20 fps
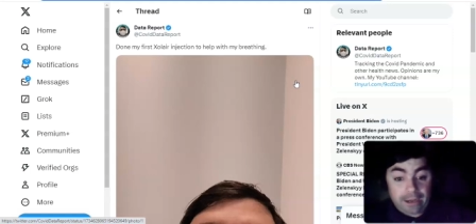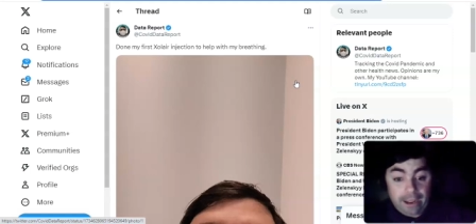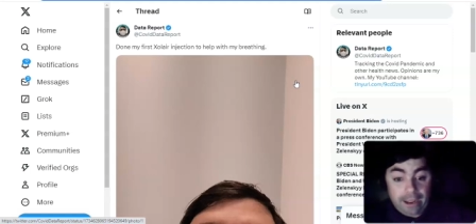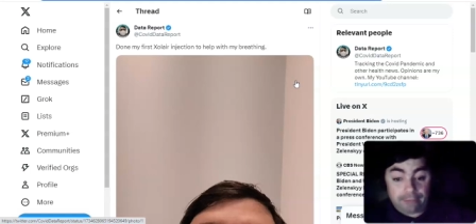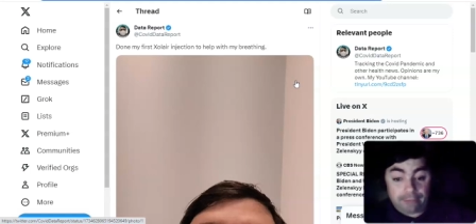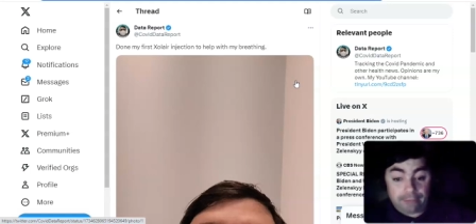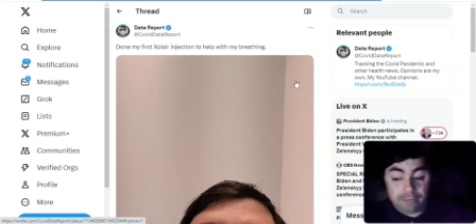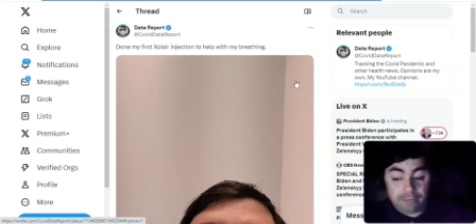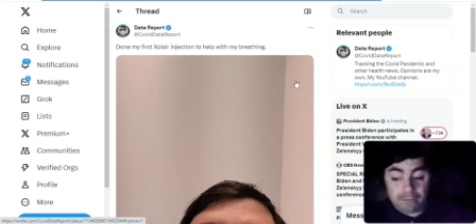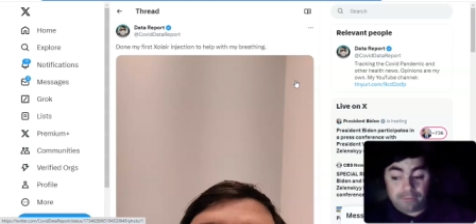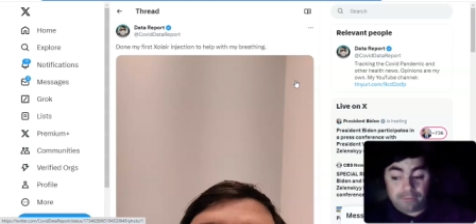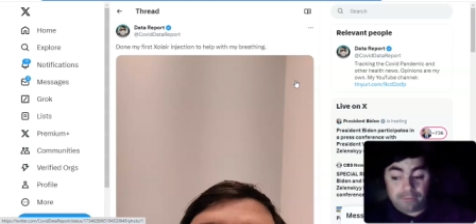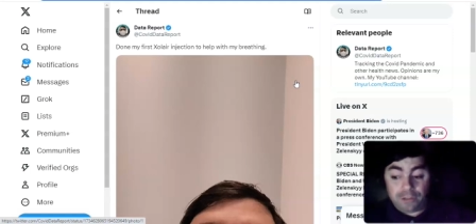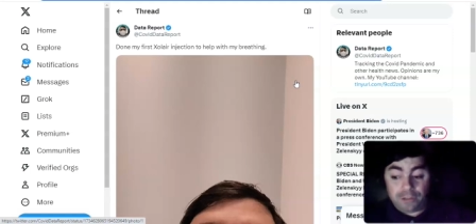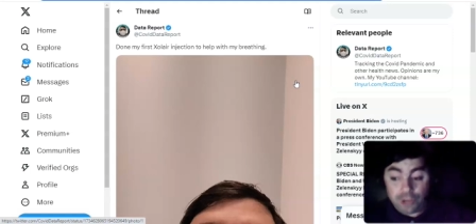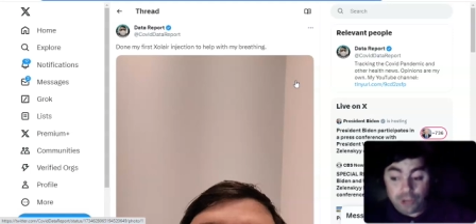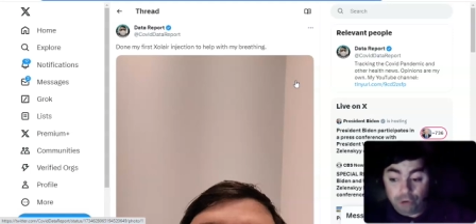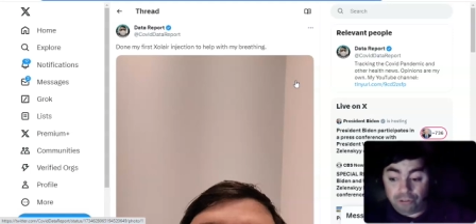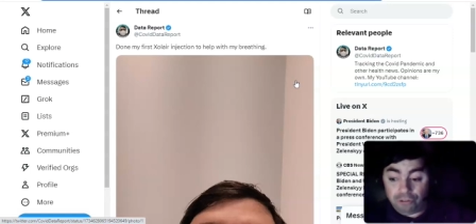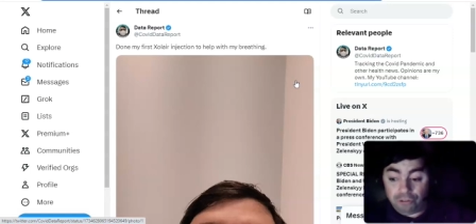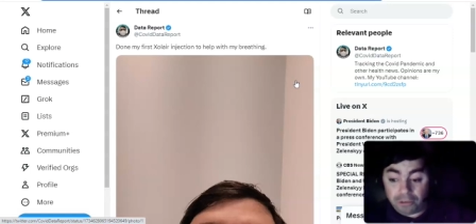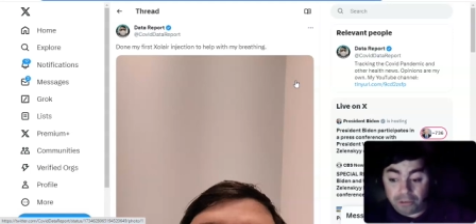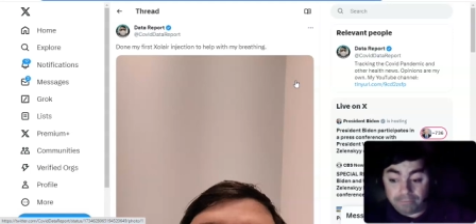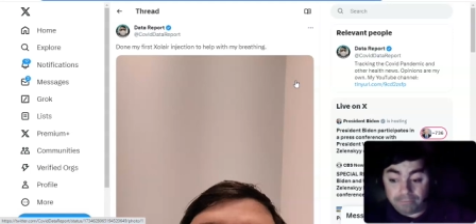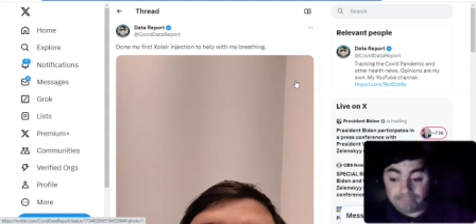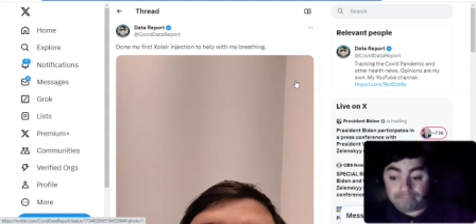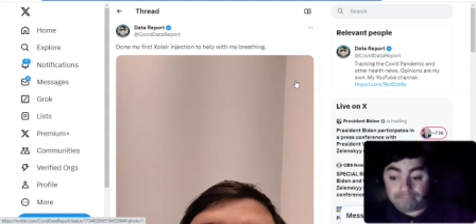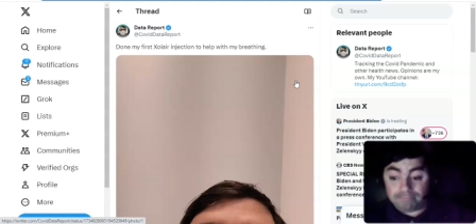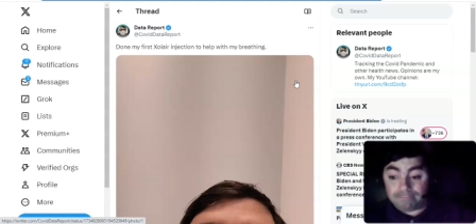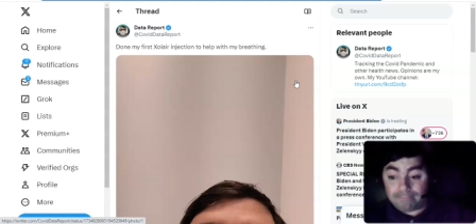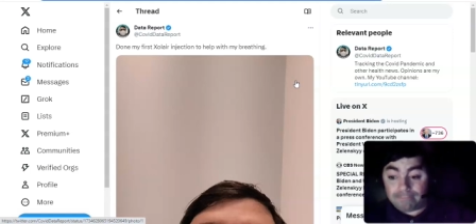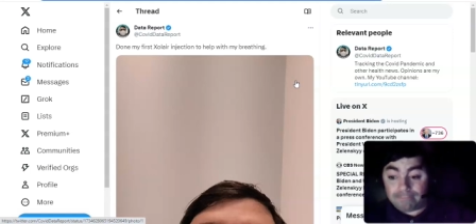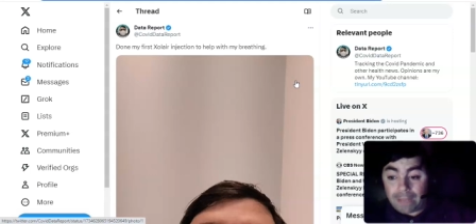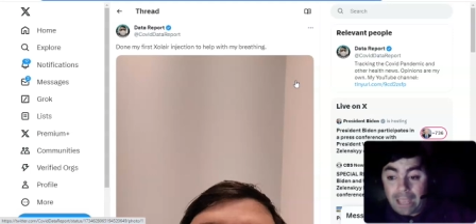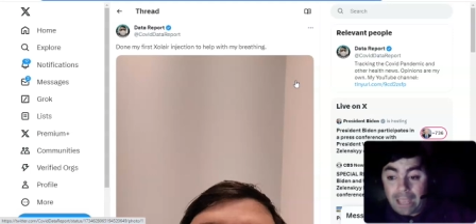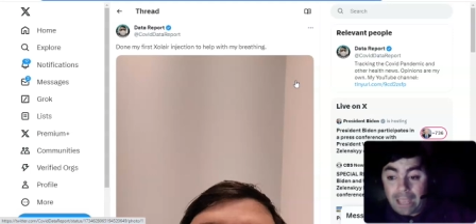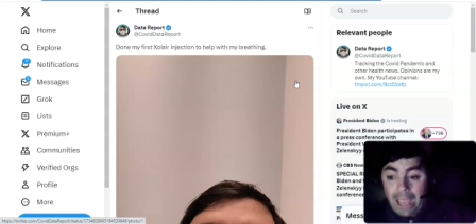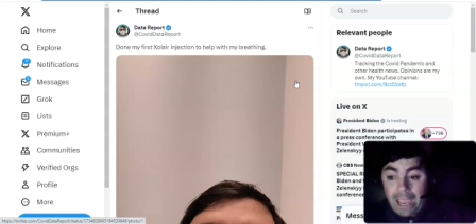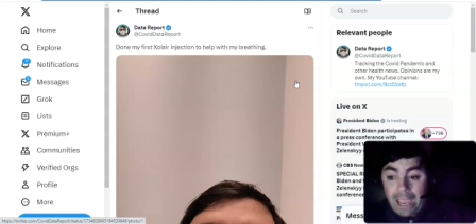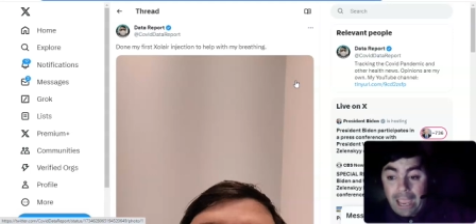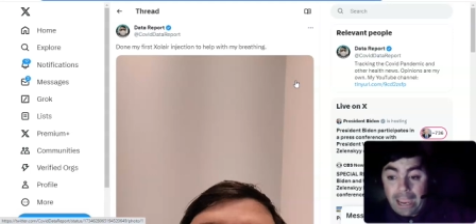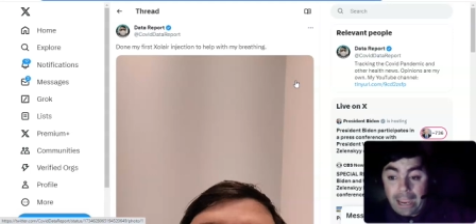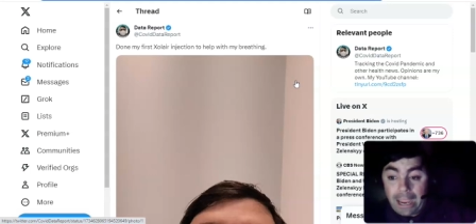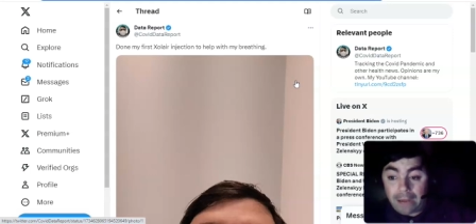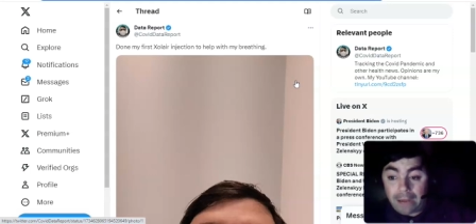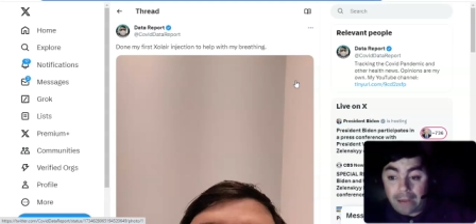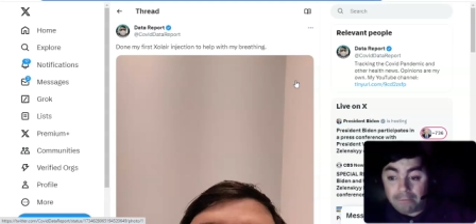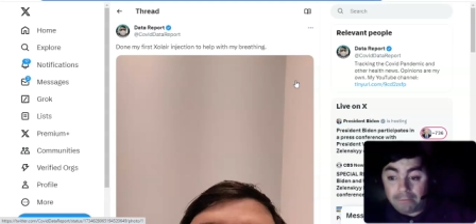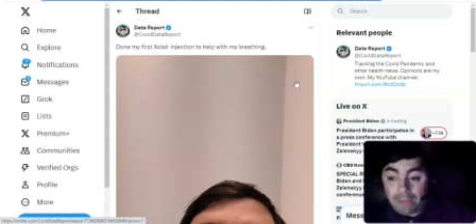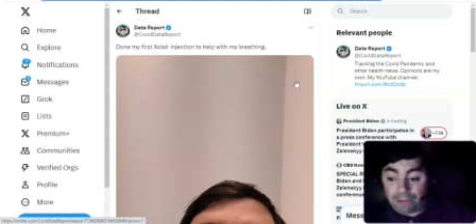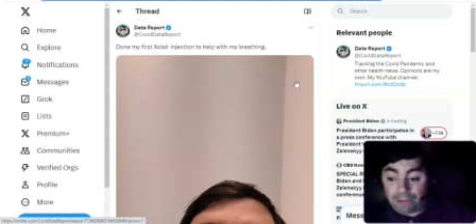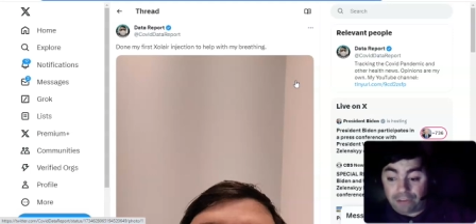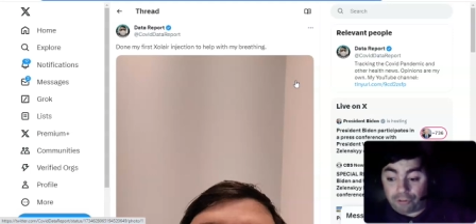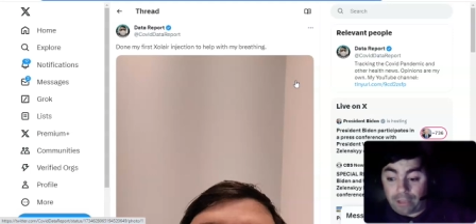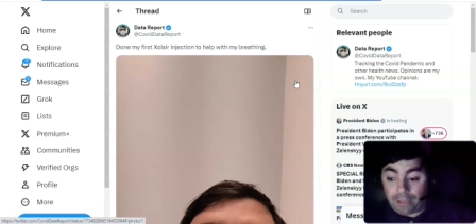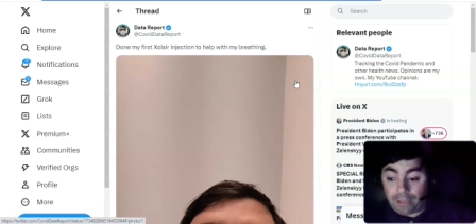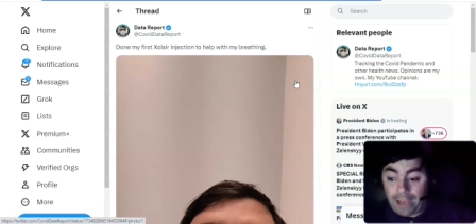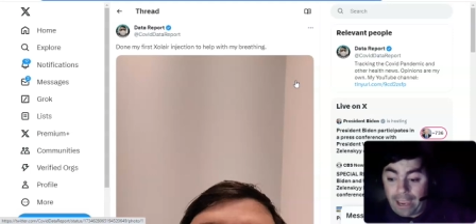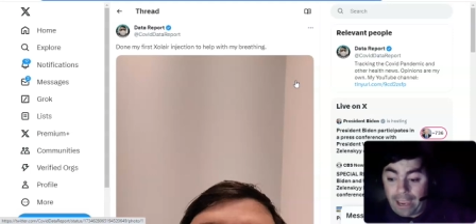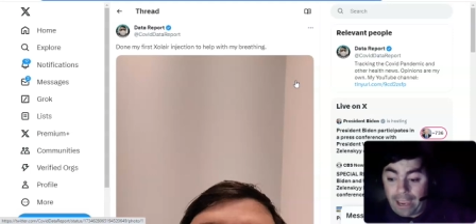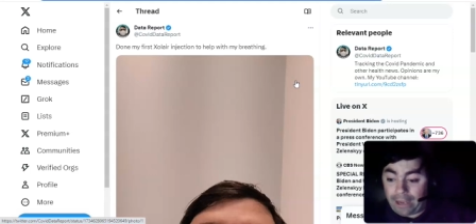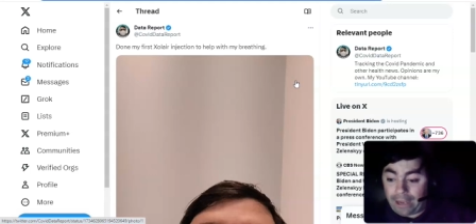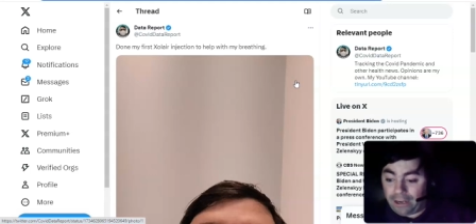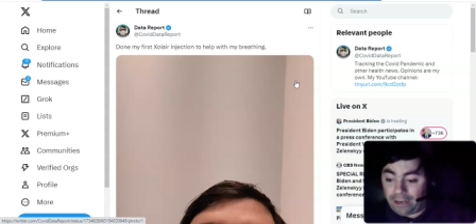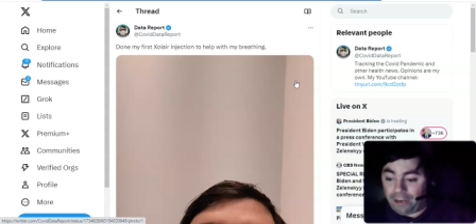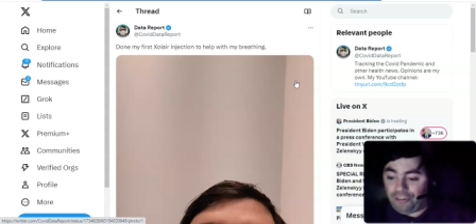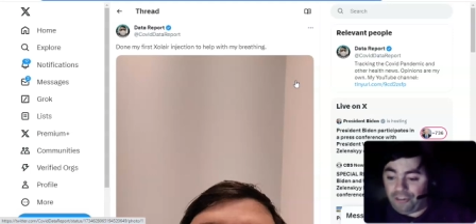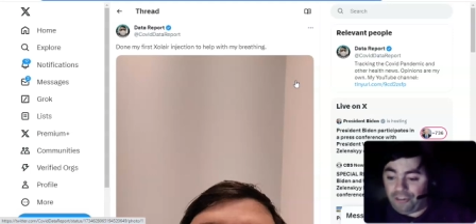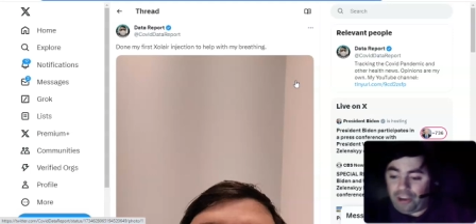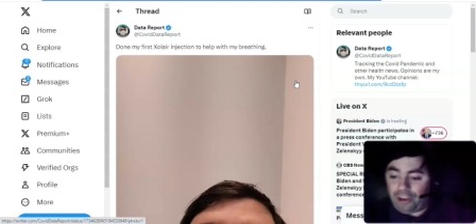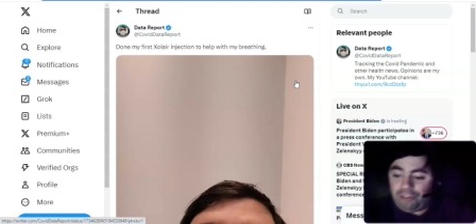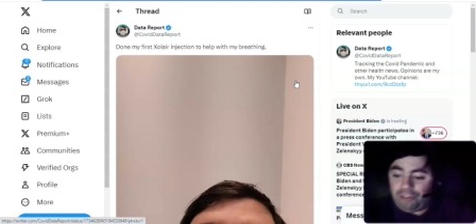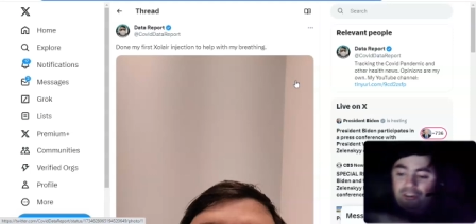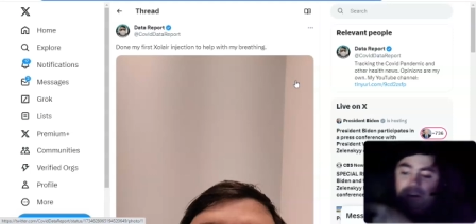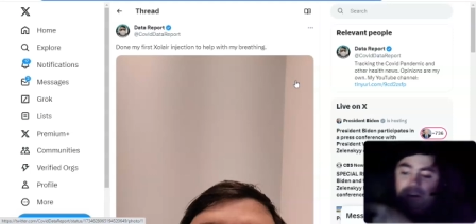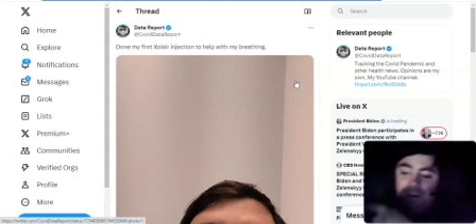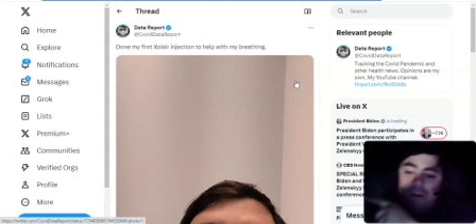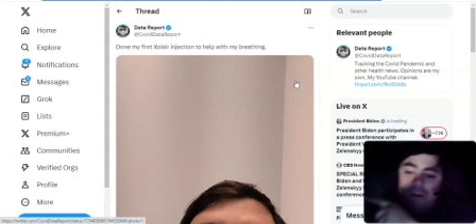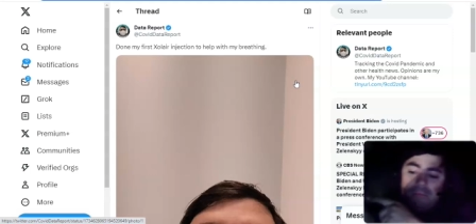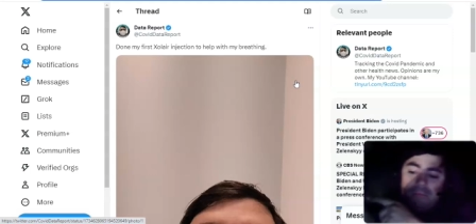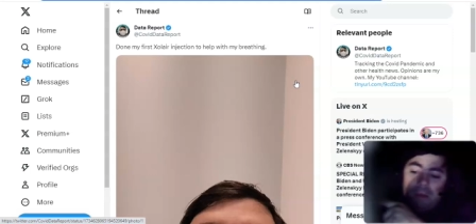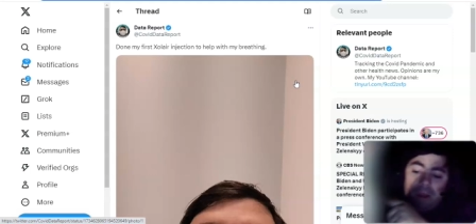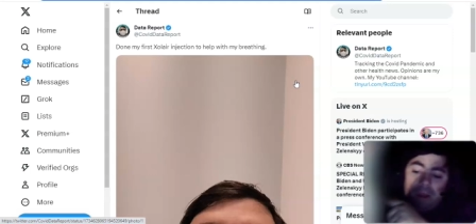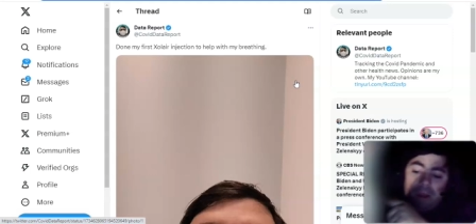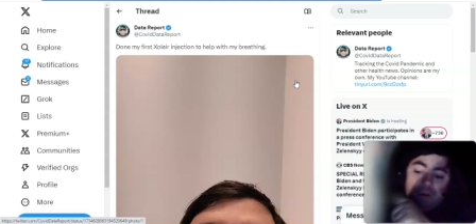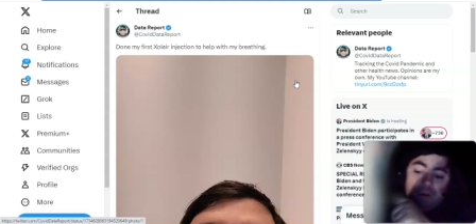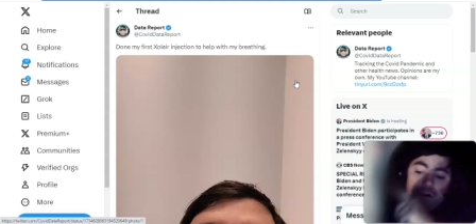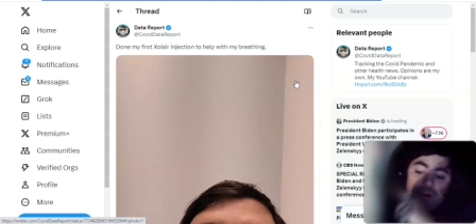have to use it. And basically, I had an injection in my